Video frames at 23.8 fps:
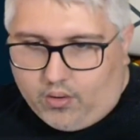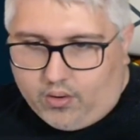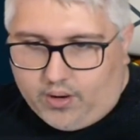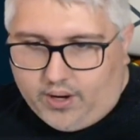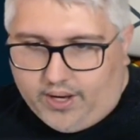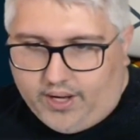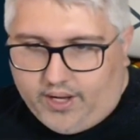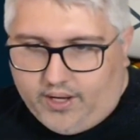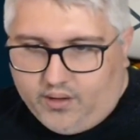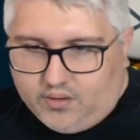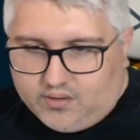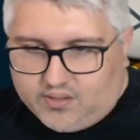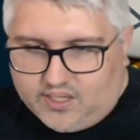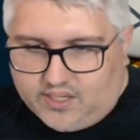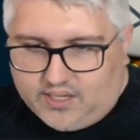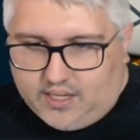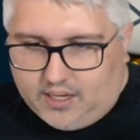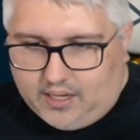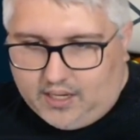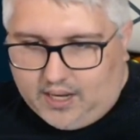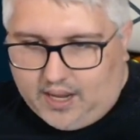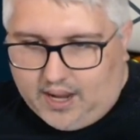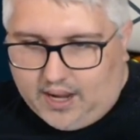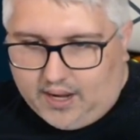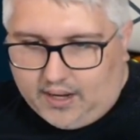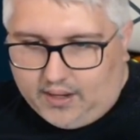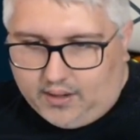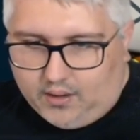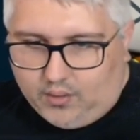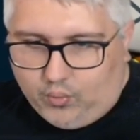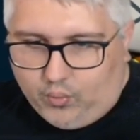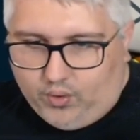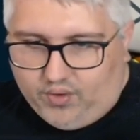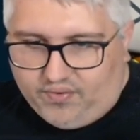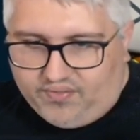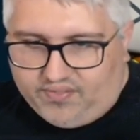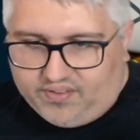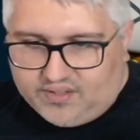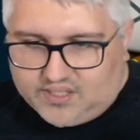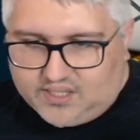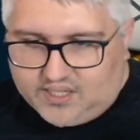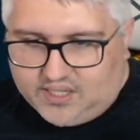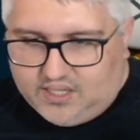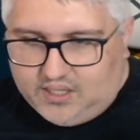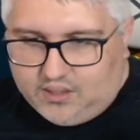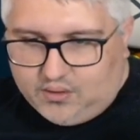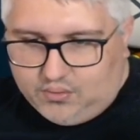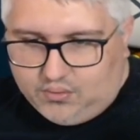heals an ally with a
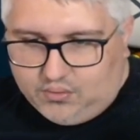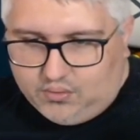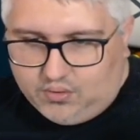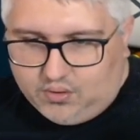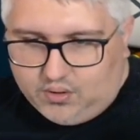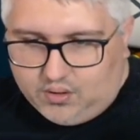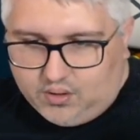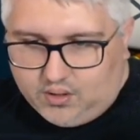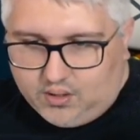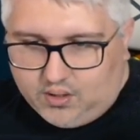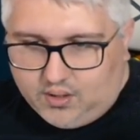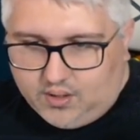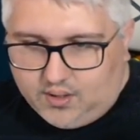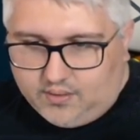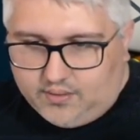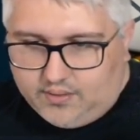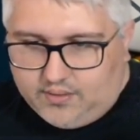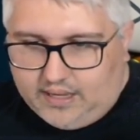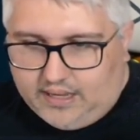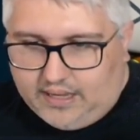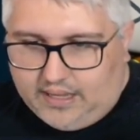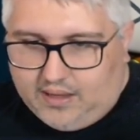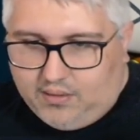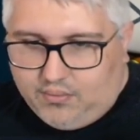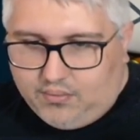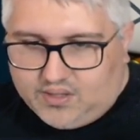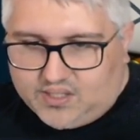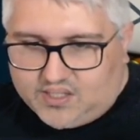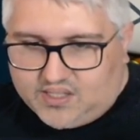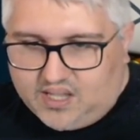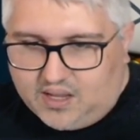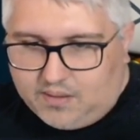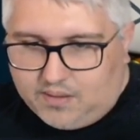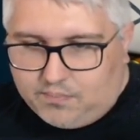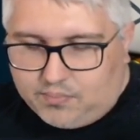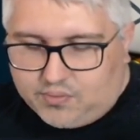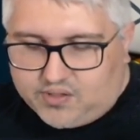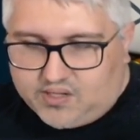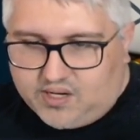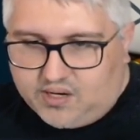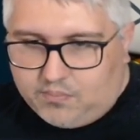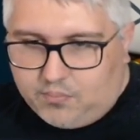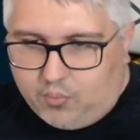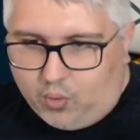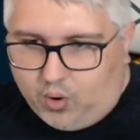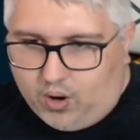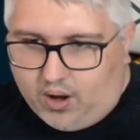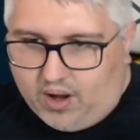skill, the heal is 10%
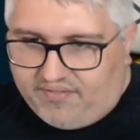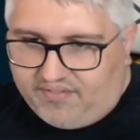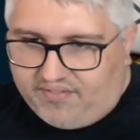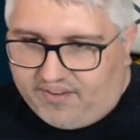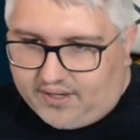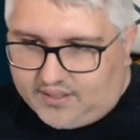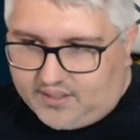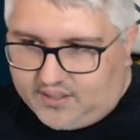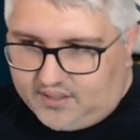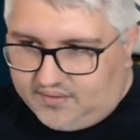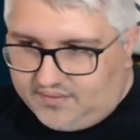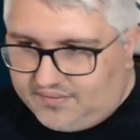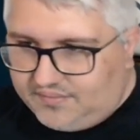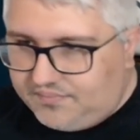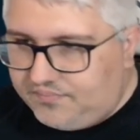more effective.